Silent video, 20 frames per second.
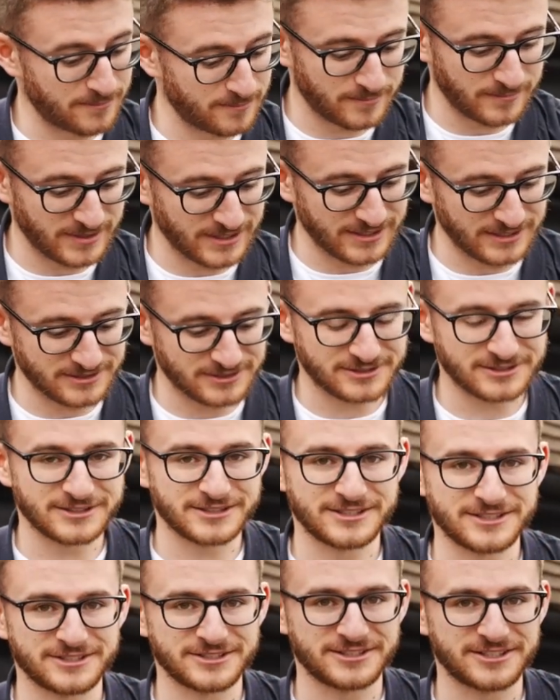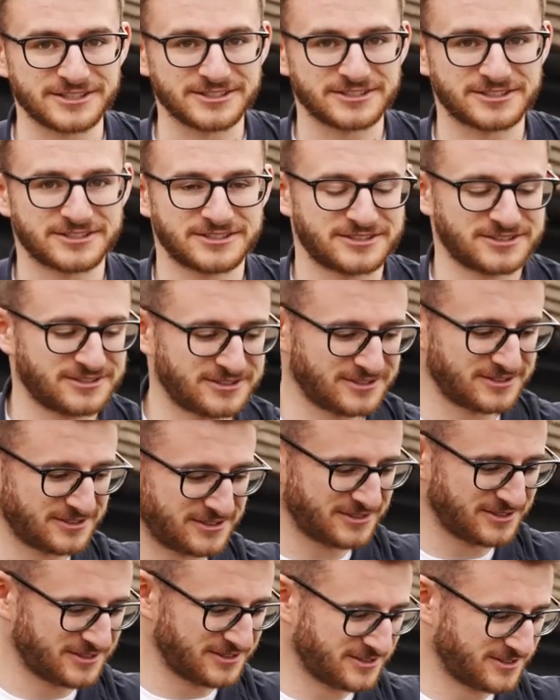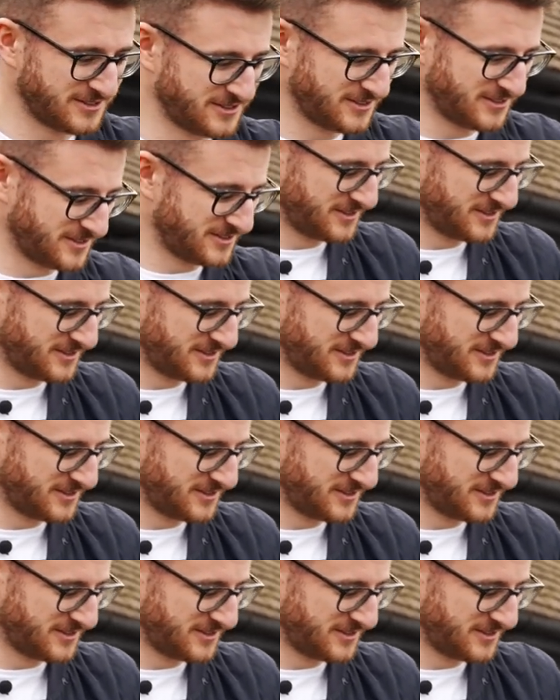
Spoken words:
so that's crazy, 730 rate, guys, just off a